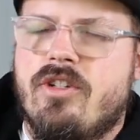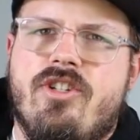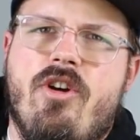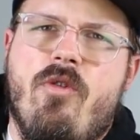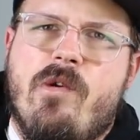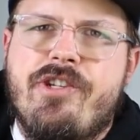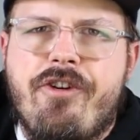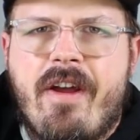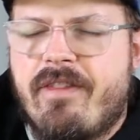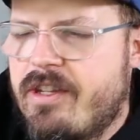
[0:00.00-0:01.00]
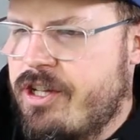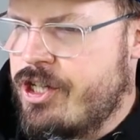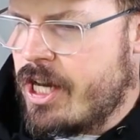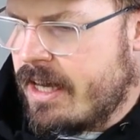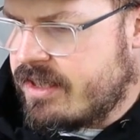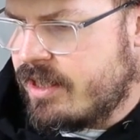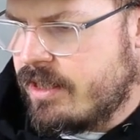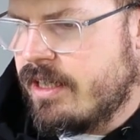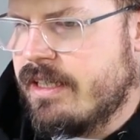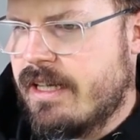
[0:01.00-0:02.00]
So once you have the DJI
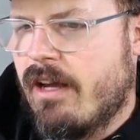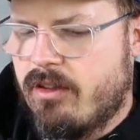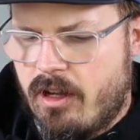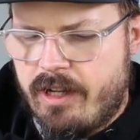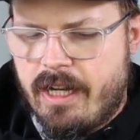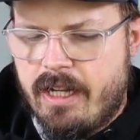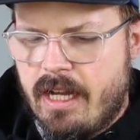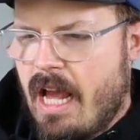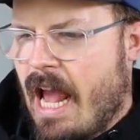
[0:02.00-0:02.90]
Assistant downloaded